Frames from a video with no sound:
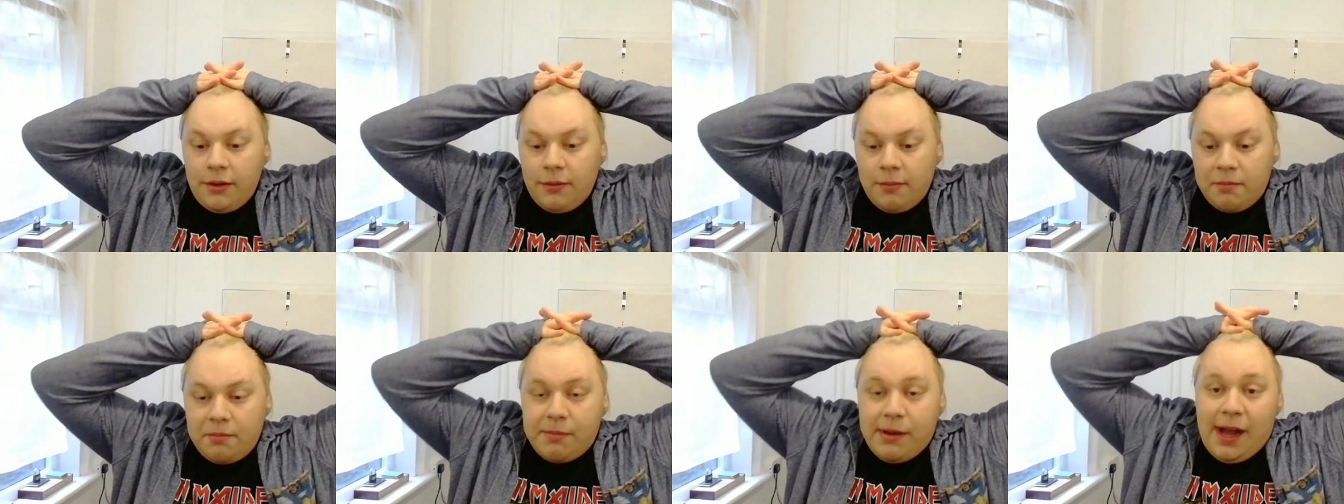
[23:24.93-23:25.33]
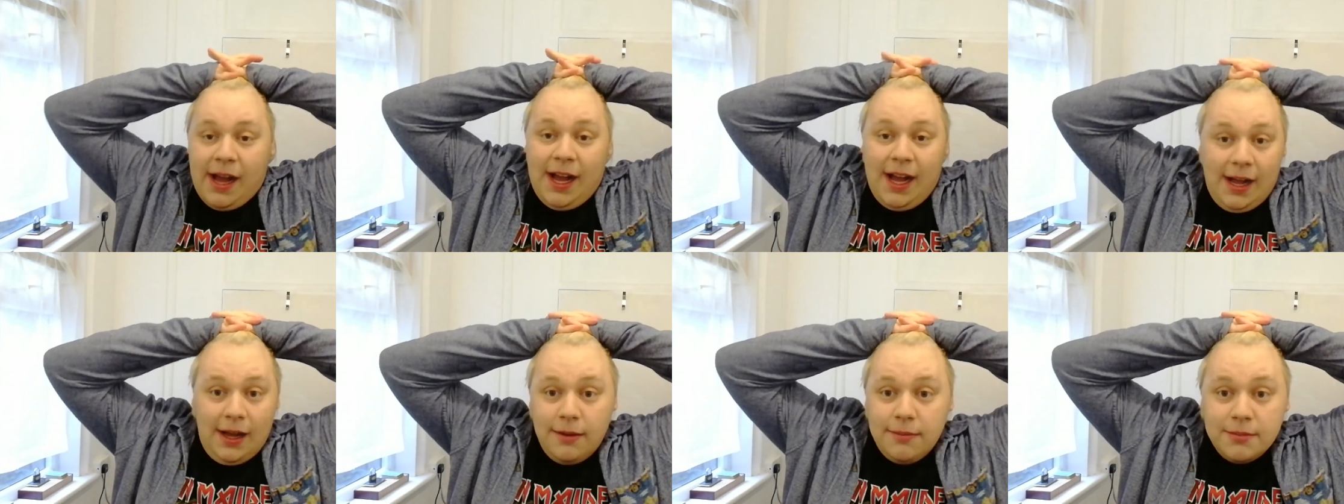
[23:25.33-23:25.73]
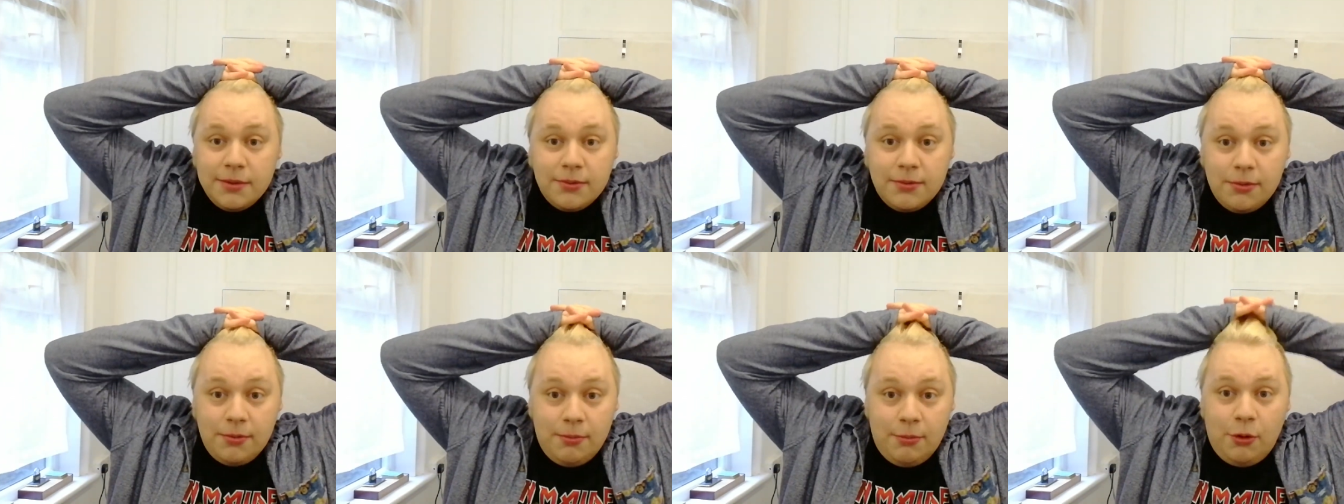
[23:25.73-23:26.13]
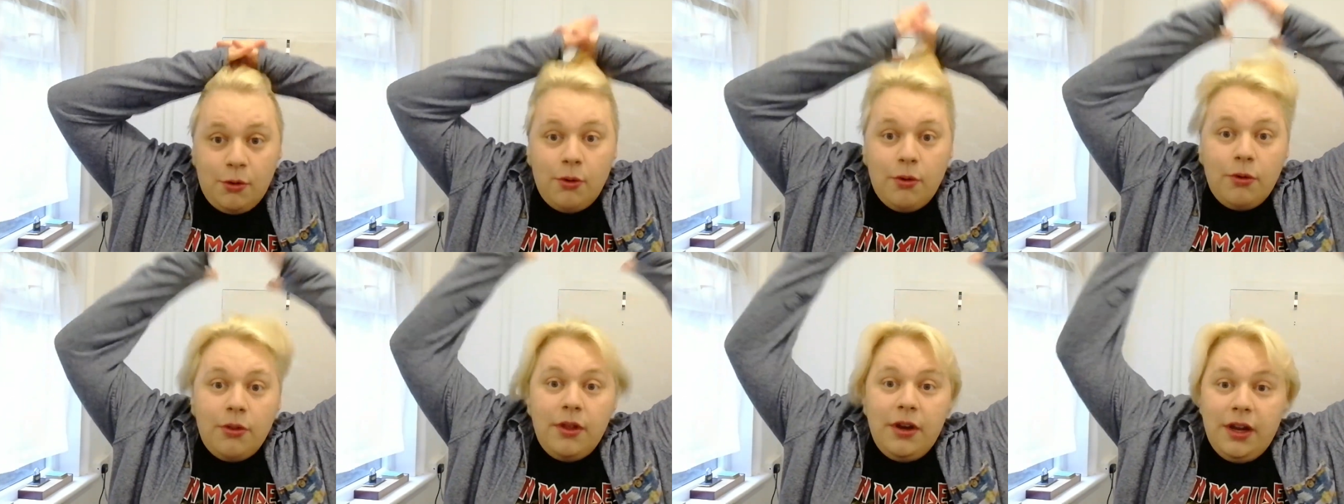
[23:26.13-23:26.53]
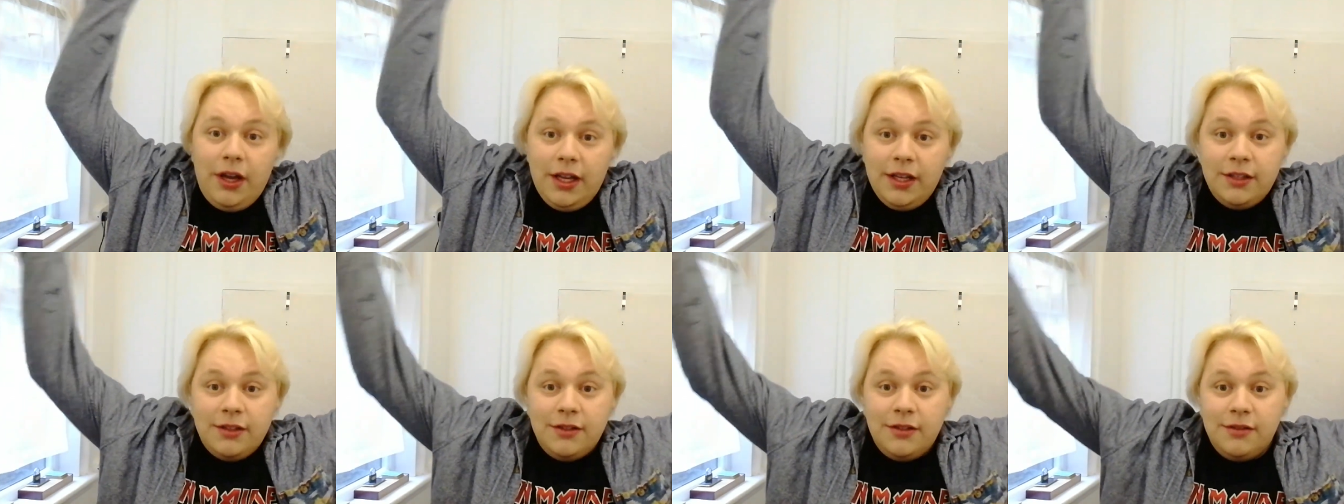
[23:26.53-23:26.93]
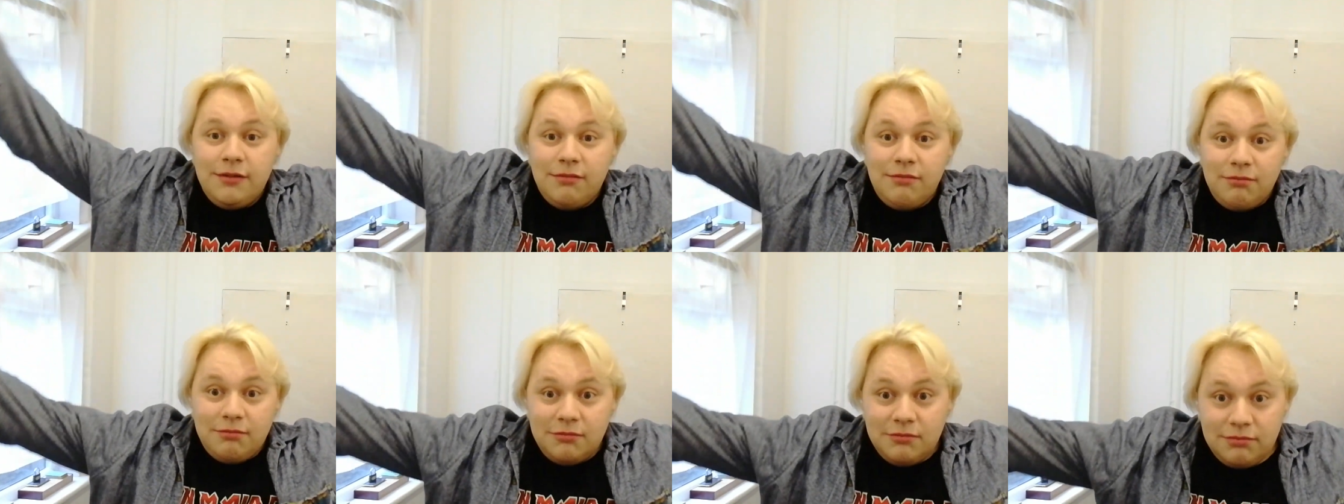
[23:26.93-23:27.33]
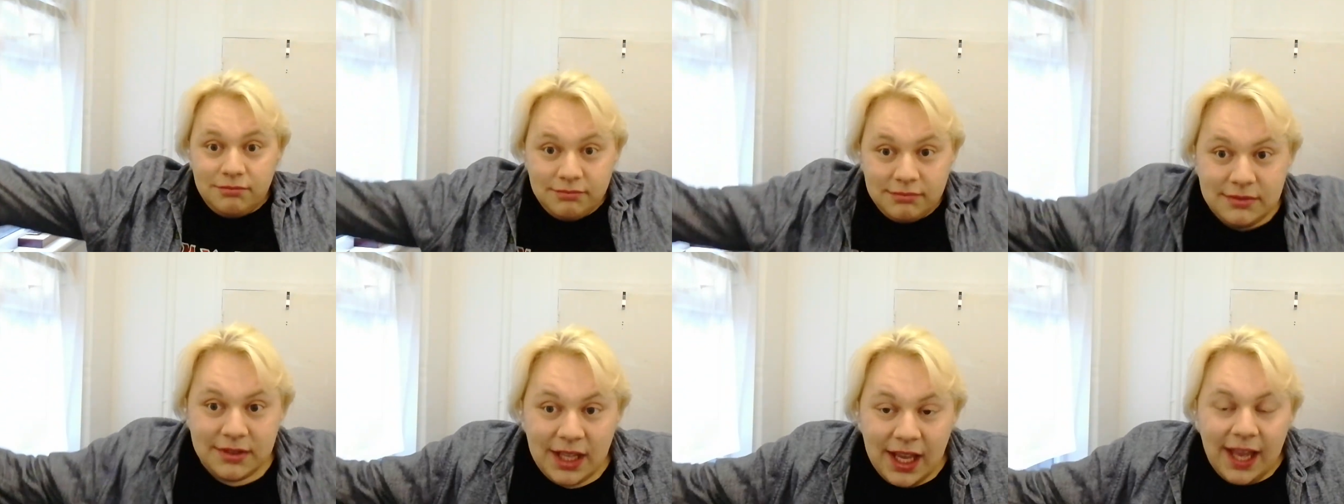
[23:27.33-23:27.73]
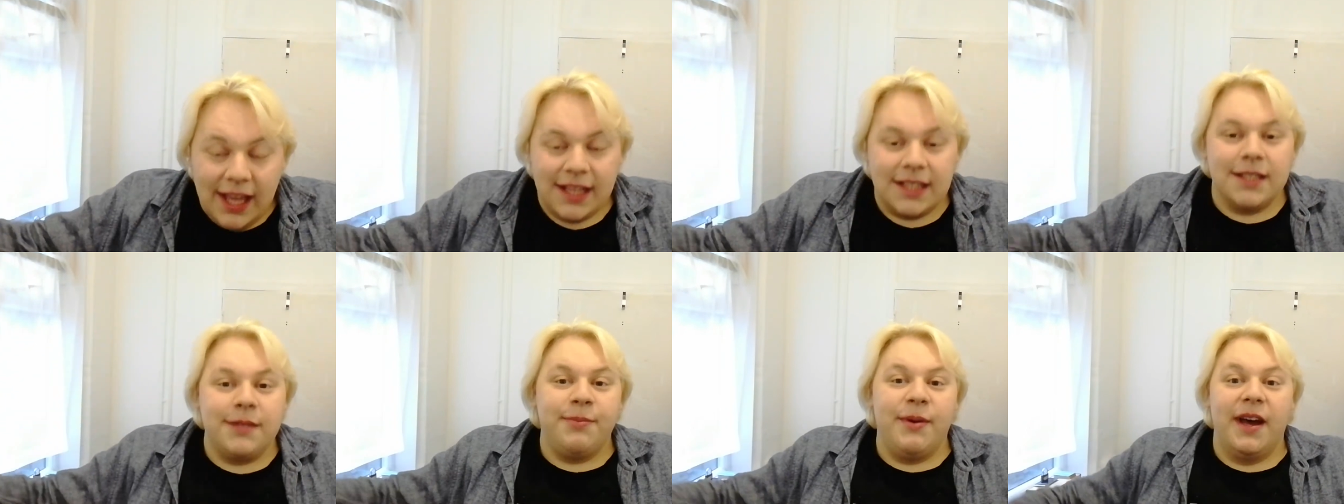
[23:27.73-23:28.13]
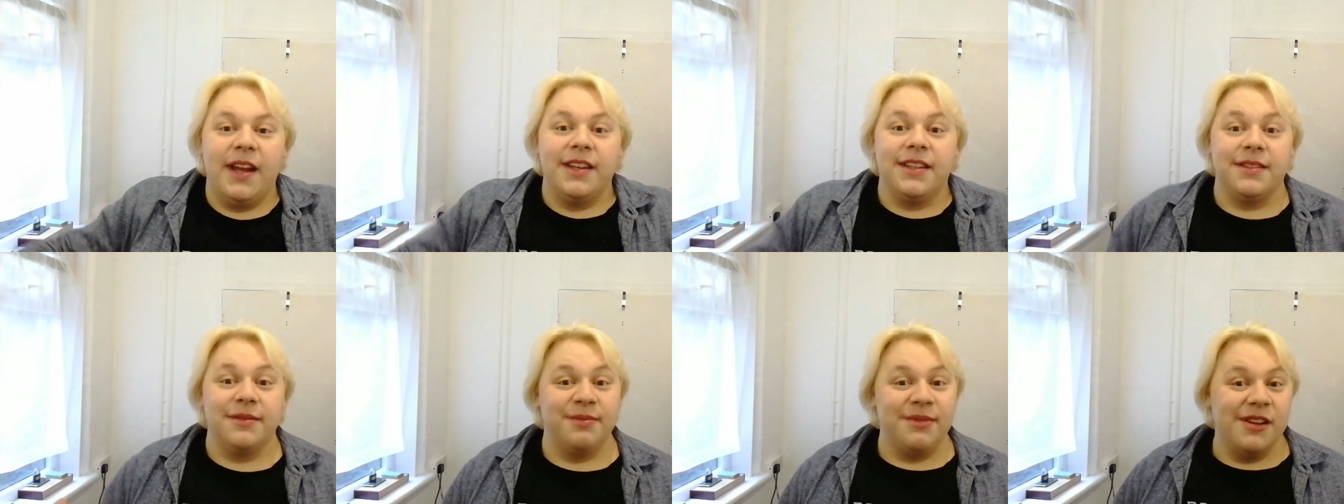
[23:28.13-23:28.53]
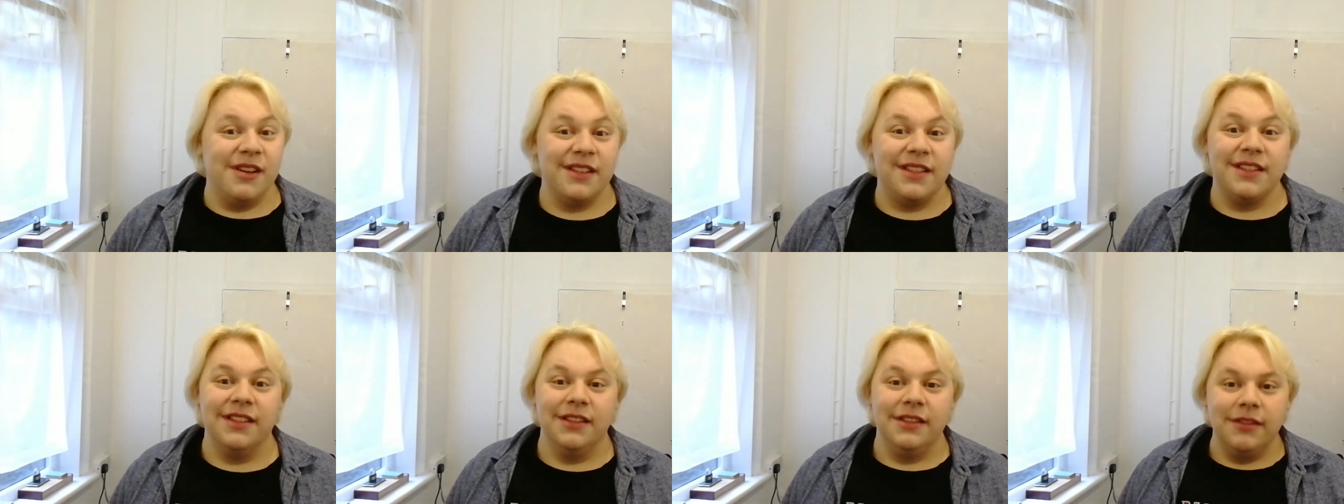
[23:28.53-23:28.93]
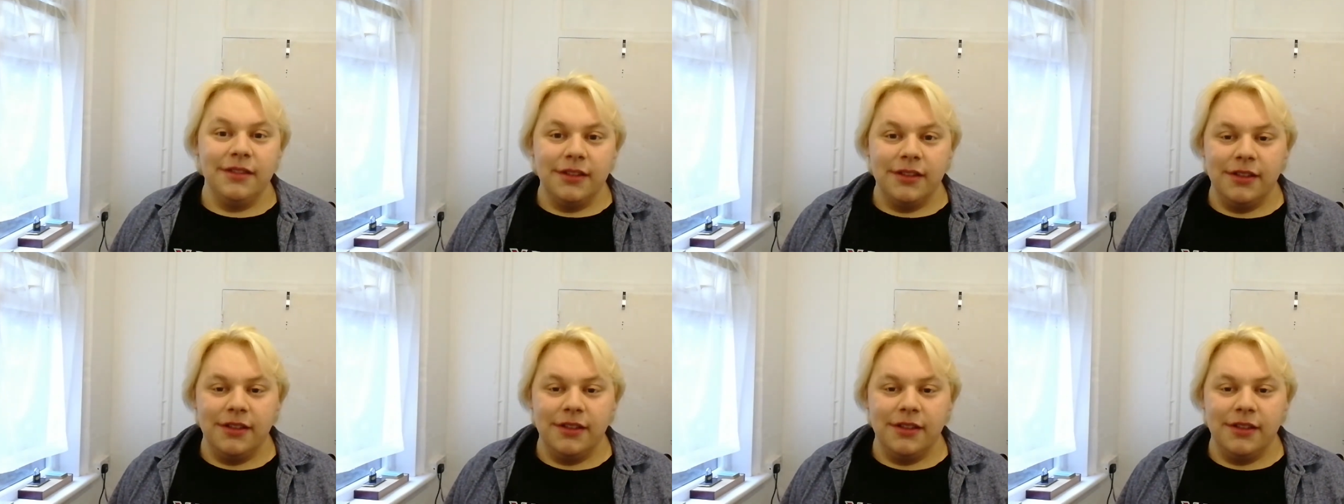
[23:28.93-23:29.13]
perhaps the more that I expand as a person,